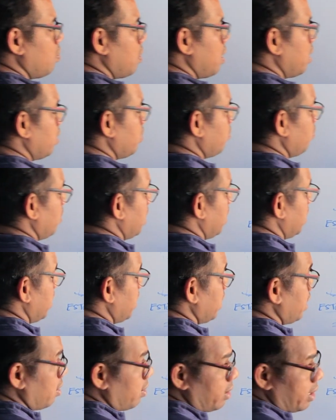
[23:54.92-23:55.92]
1, we are
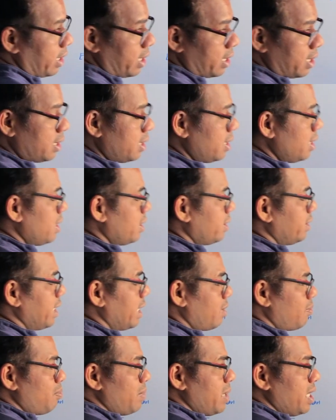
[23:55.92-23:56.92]
reading 100.
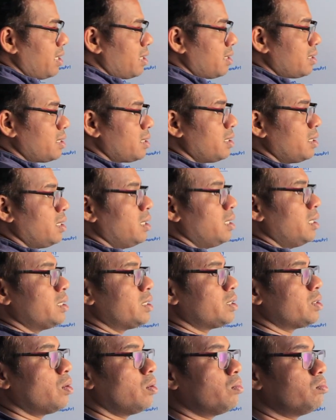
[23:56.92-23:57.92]
That means,
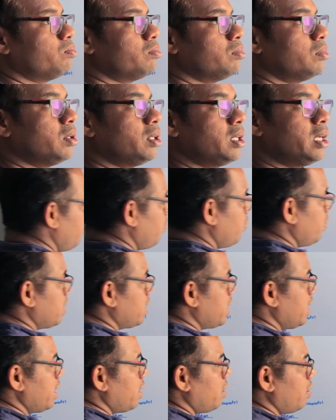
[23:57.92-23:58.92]
so if we
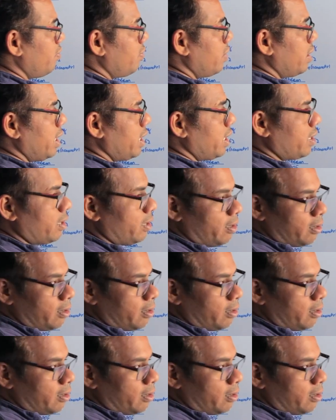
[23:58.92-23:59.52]
think of like